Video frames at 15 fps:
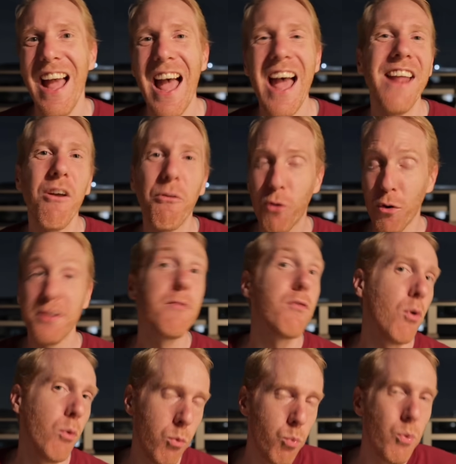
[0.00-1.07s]
And of course, if
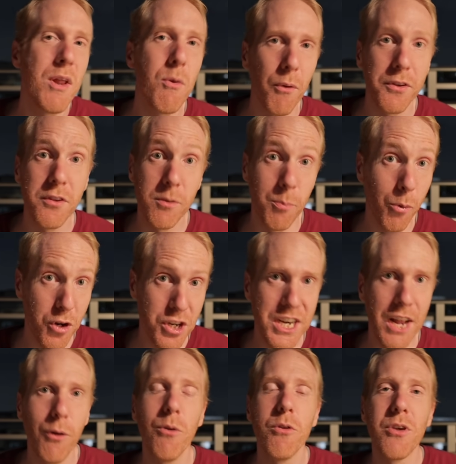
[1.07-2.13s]
you really want to support the
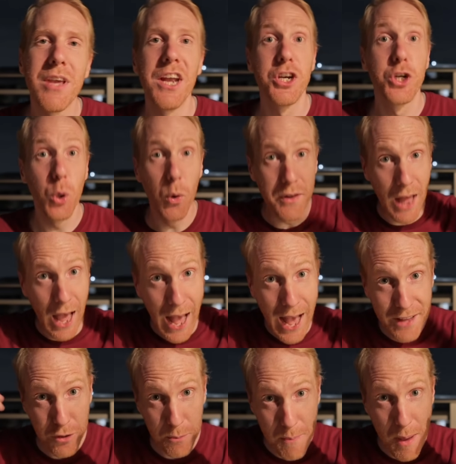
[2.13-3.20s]
channel, you can join
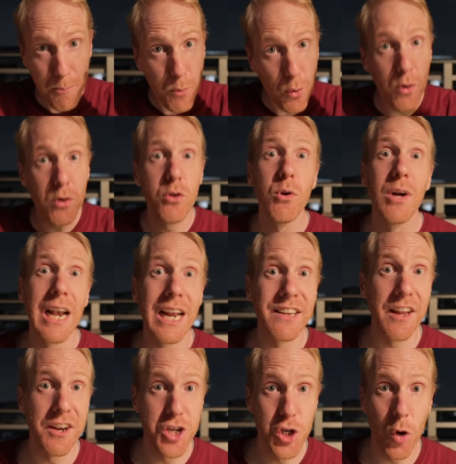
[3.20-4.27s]
as a member. You
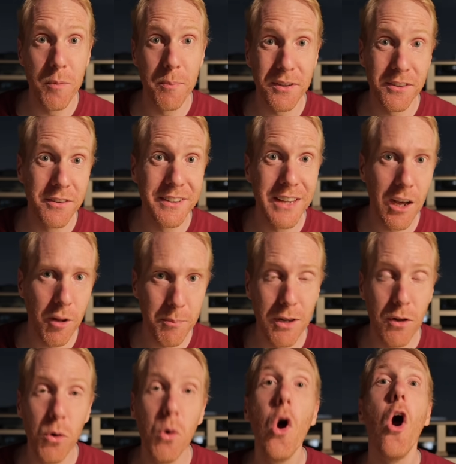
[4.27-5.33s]
click that join button down
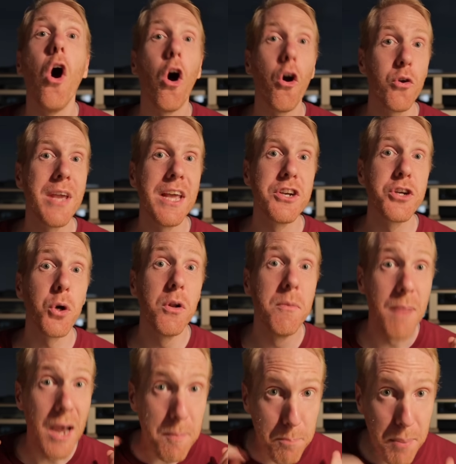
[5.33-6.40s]
below, or you can join
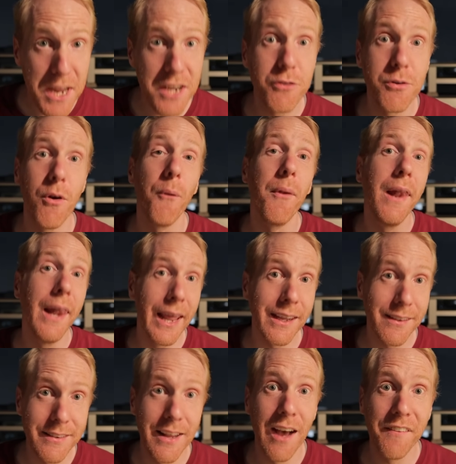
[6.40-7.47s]
my Patreon
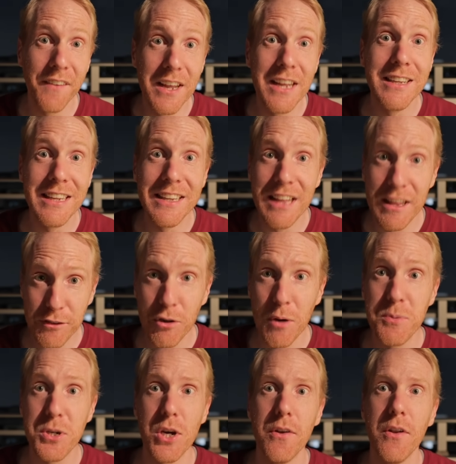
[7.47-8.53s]
link down in the
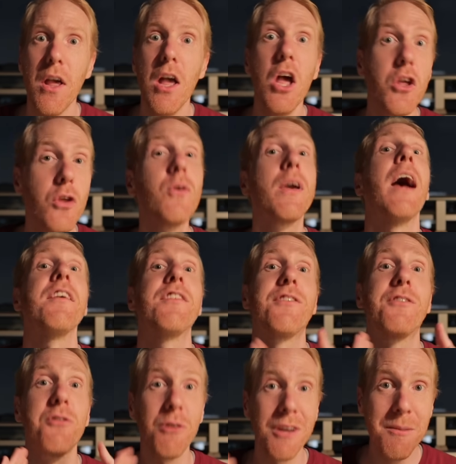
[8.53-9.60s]
description. You guys
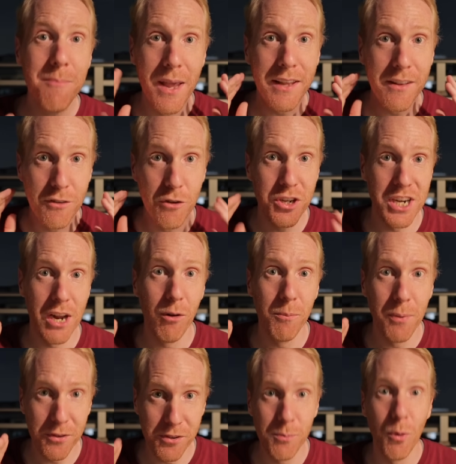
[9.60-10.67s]
truly make the channel
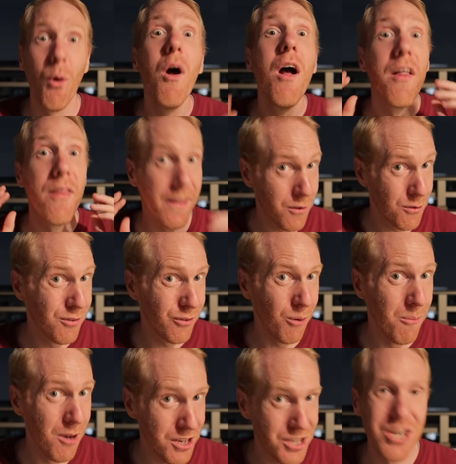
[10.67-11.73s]
possible. Thank you
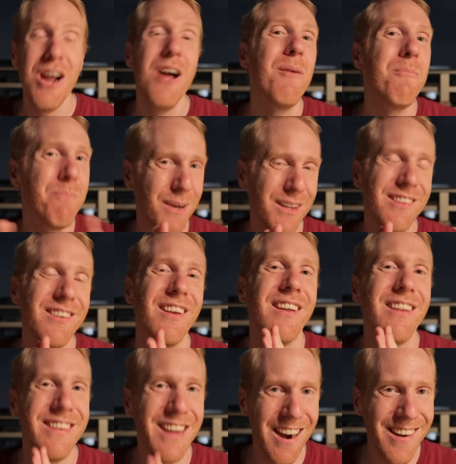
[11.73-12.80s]
so much. But
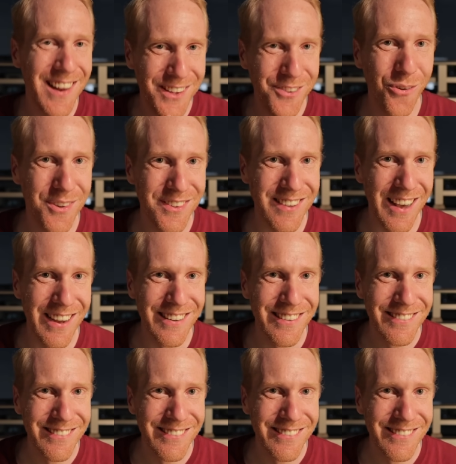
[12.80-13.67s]
now let's go inside.